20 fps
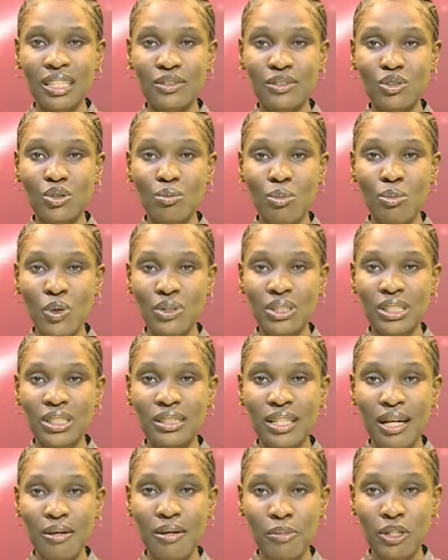into
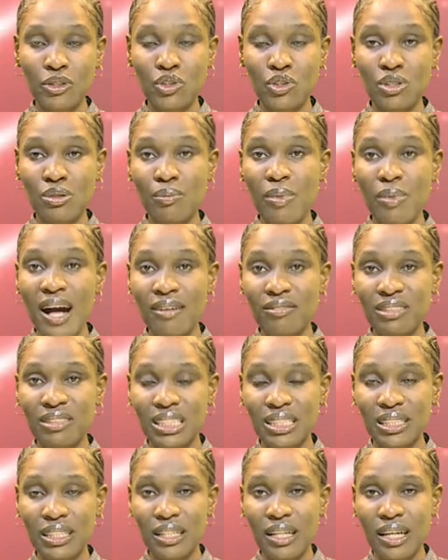multidimensional
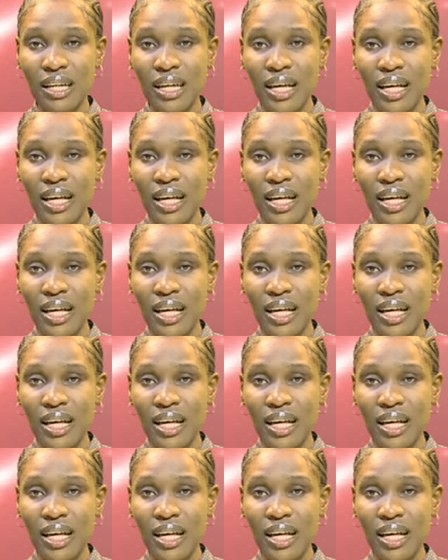poverty.